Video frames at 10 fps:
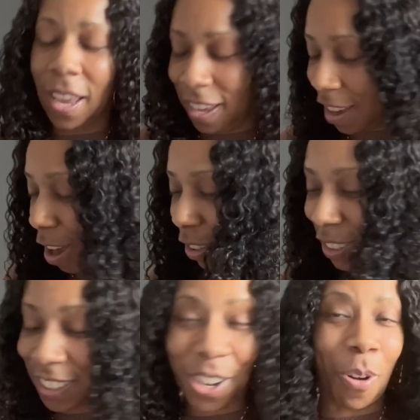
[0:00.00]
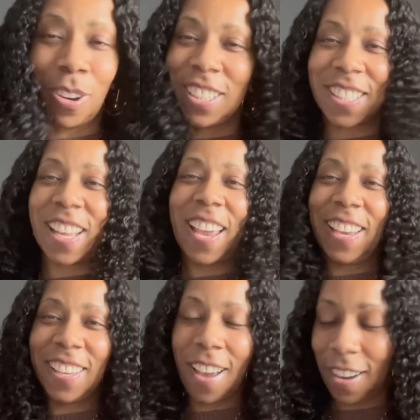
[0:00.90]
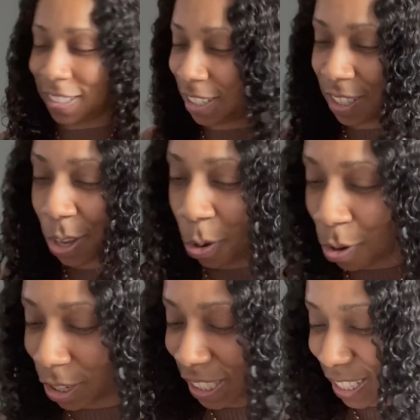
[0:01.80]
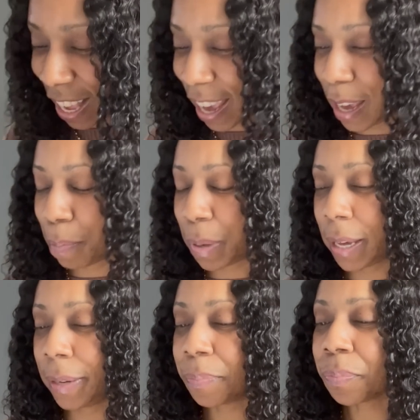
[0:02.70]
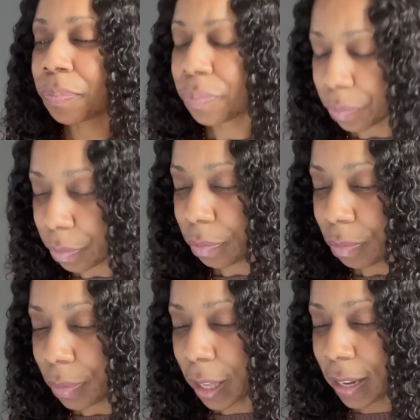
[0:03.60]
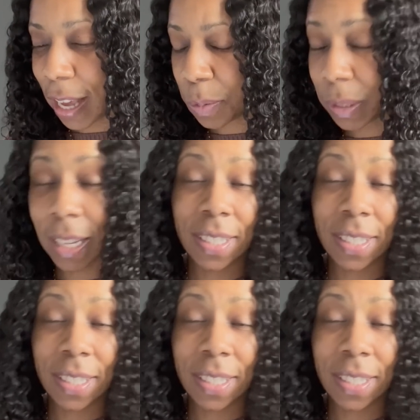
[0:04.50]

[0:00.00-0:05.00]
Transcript: y'all just go on and say it. Y'all can just go on and say it. But that's what they